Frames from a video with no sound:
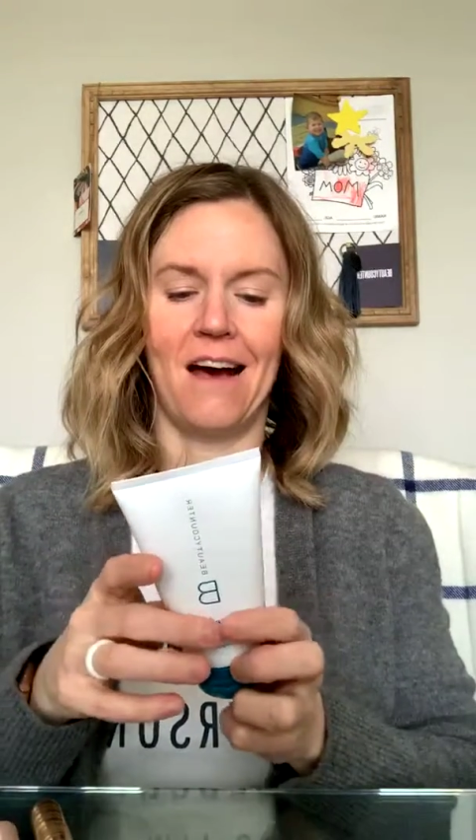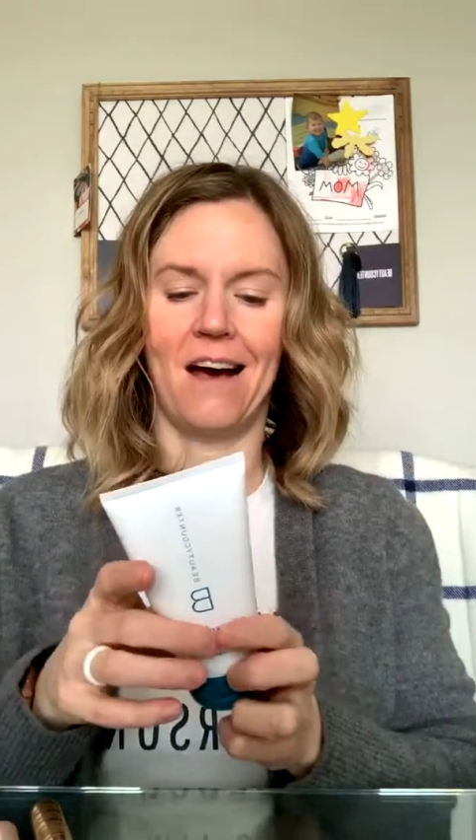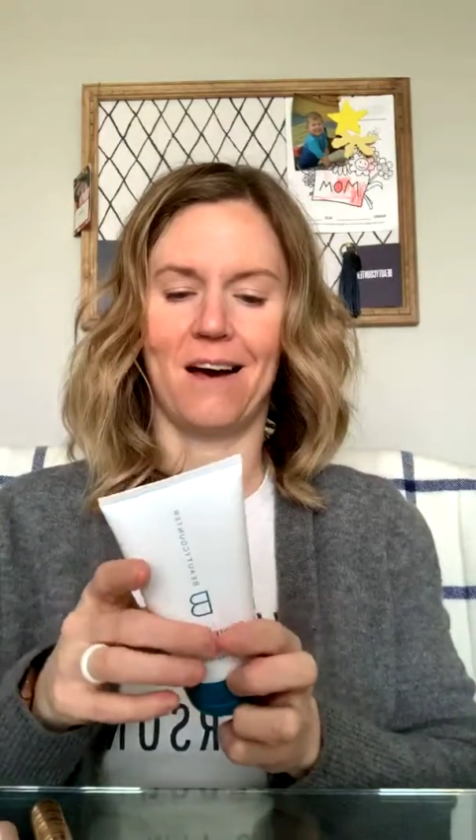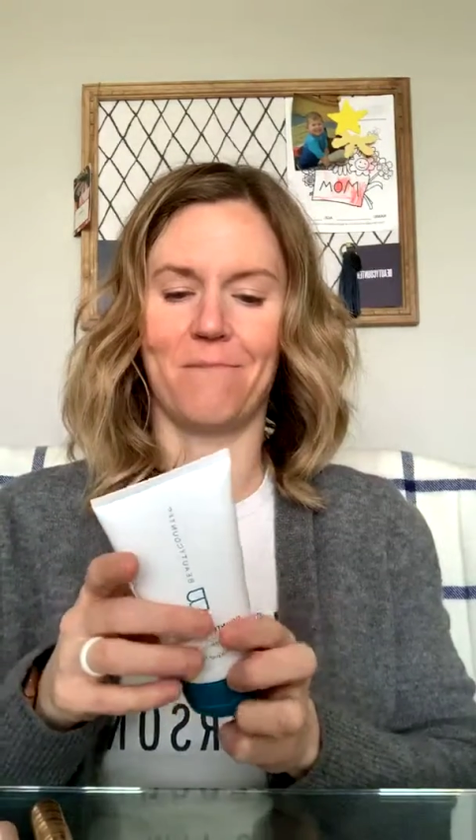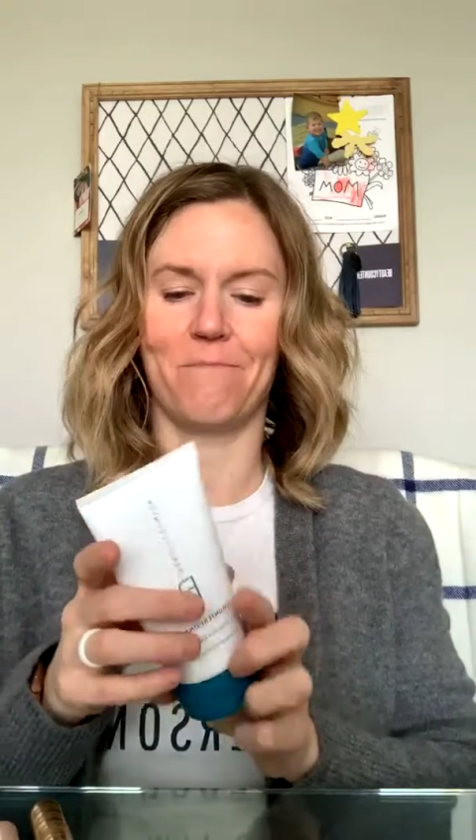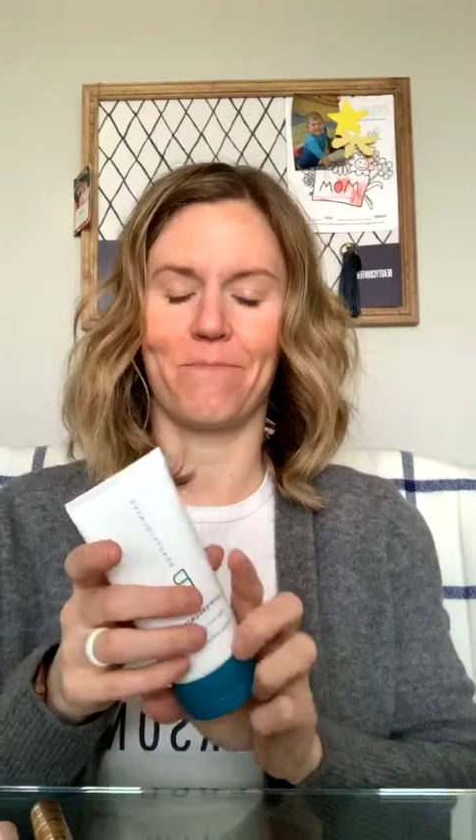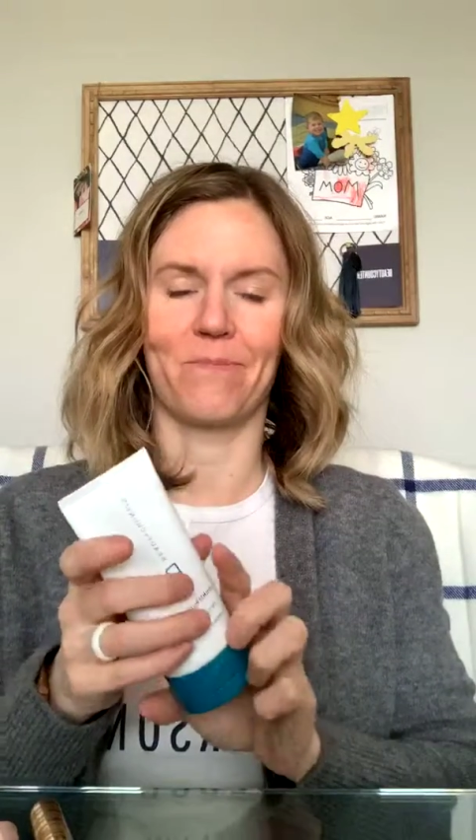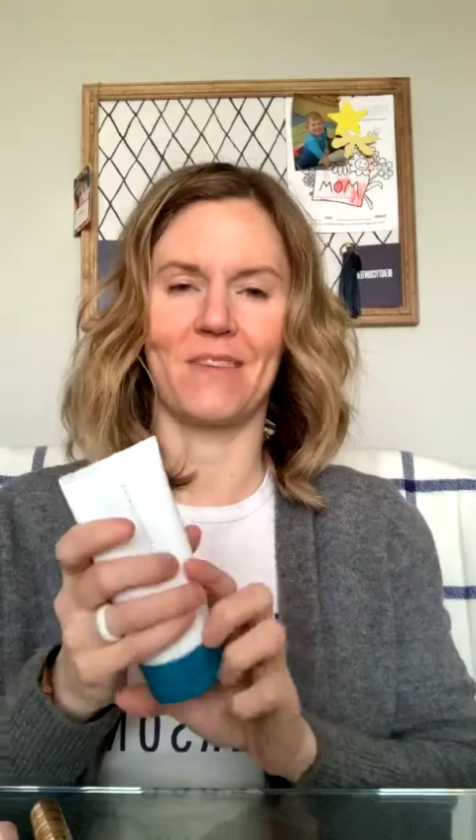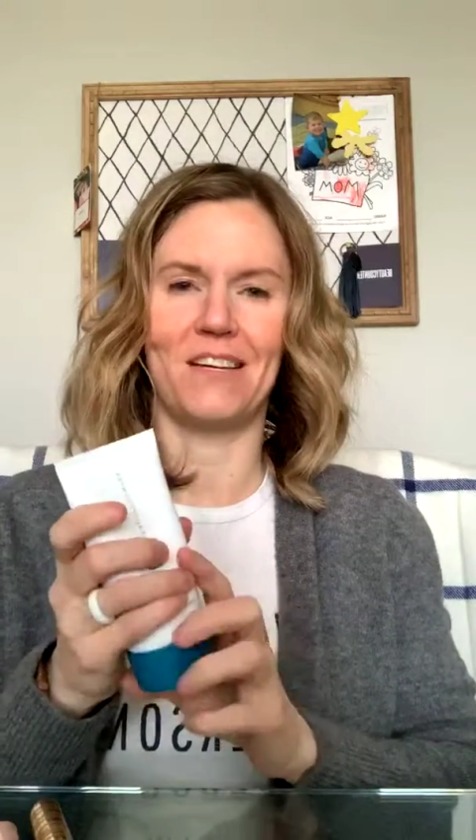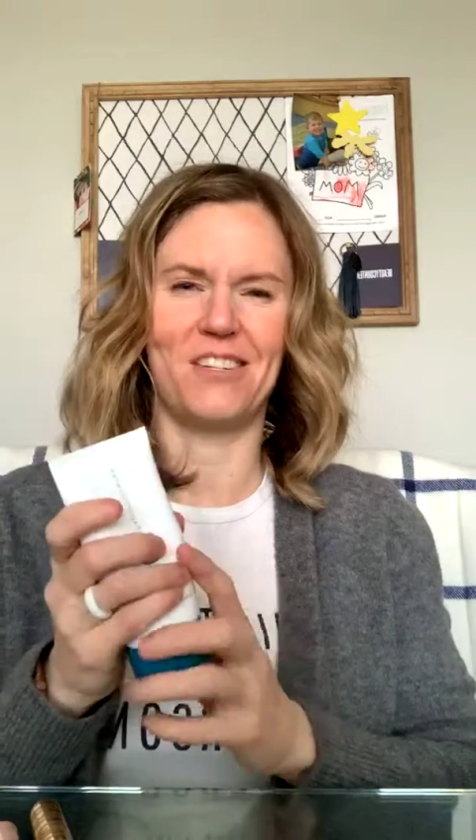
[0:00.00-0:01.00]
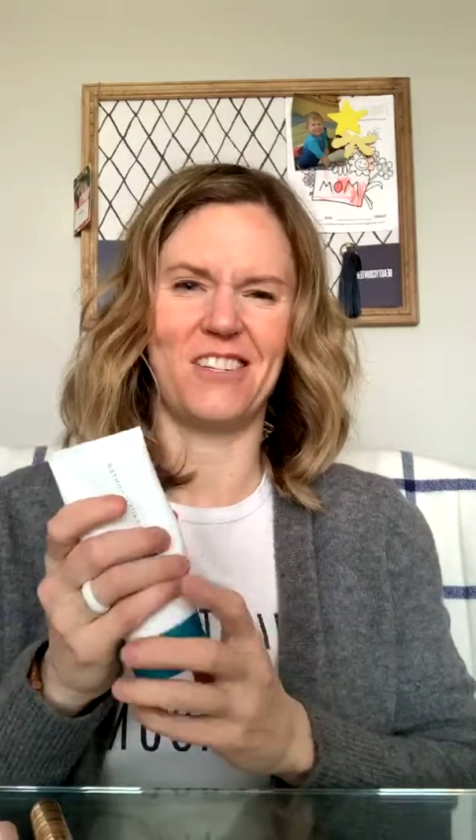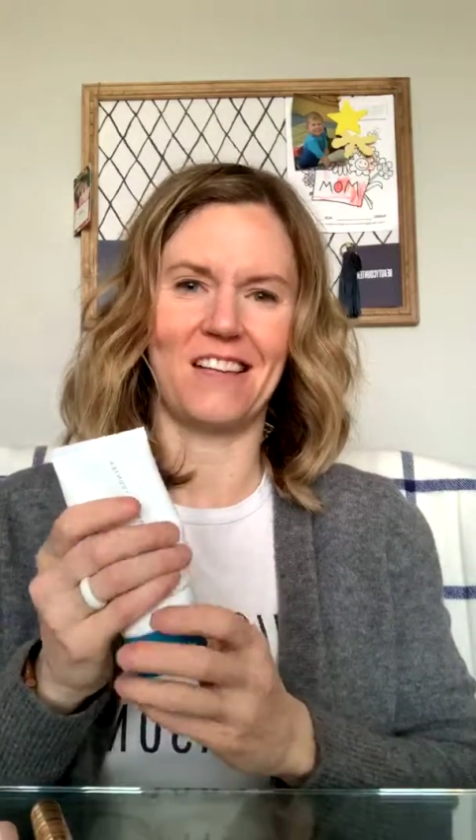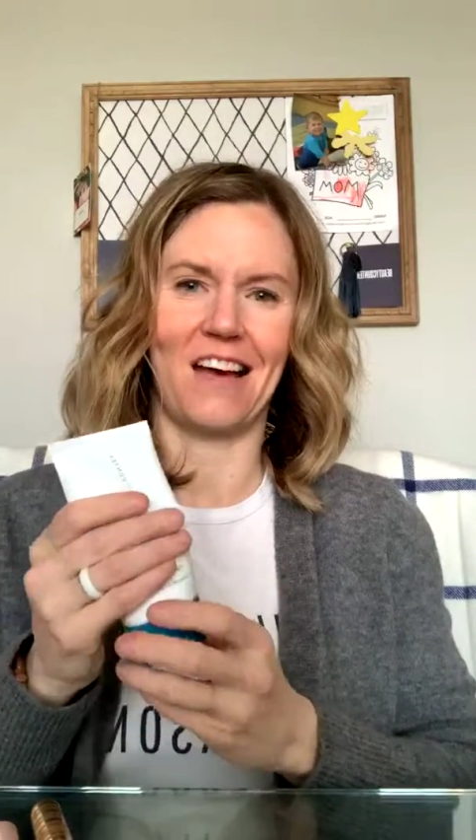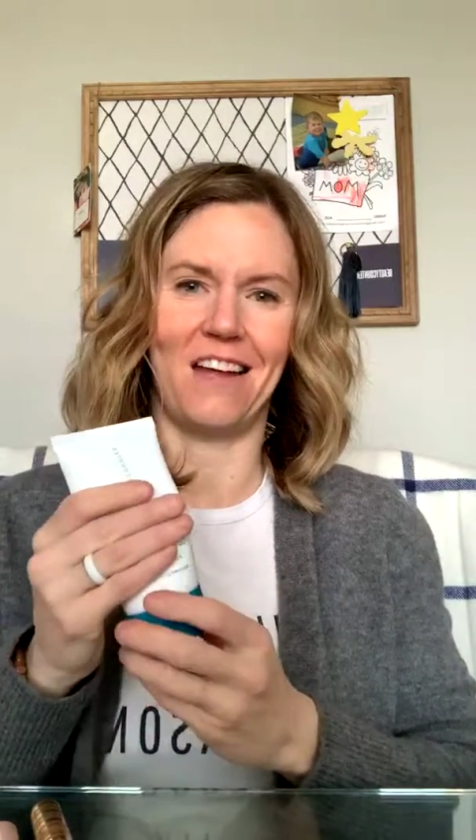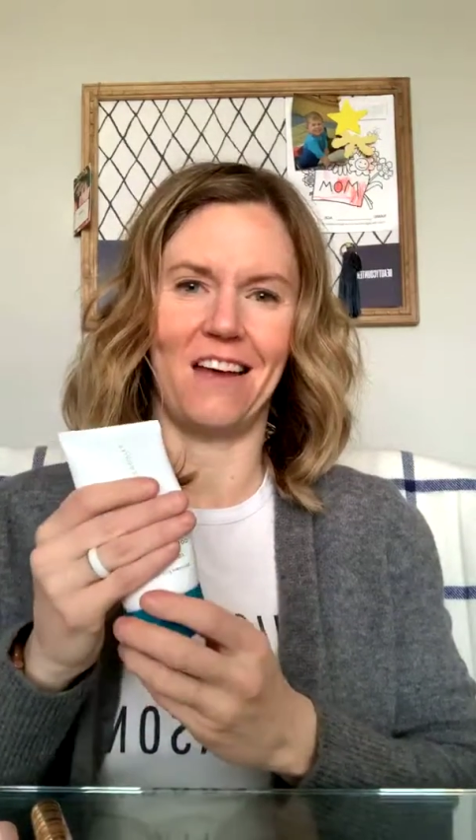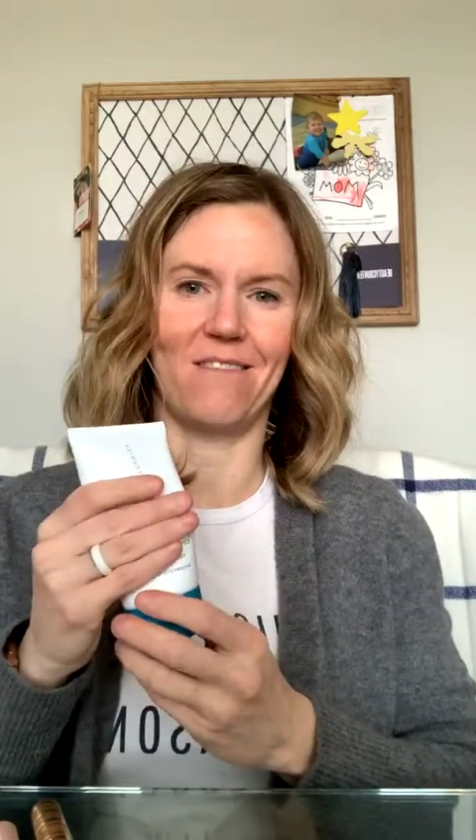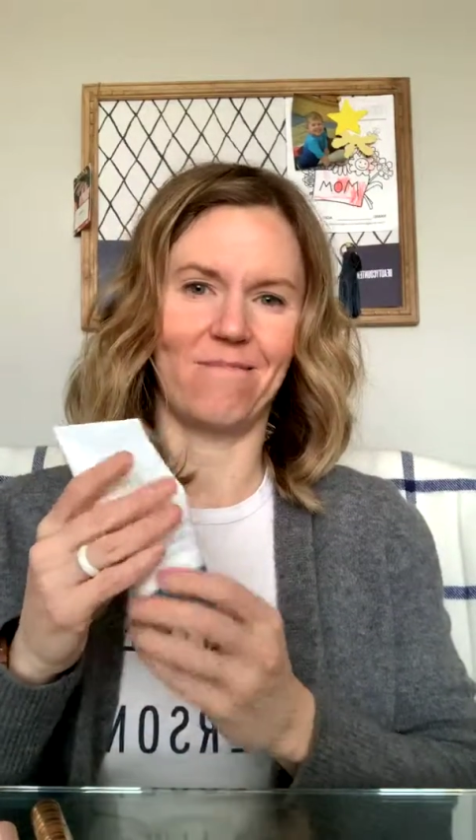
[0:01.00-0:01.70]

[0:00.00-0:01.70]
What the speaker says: and just kind of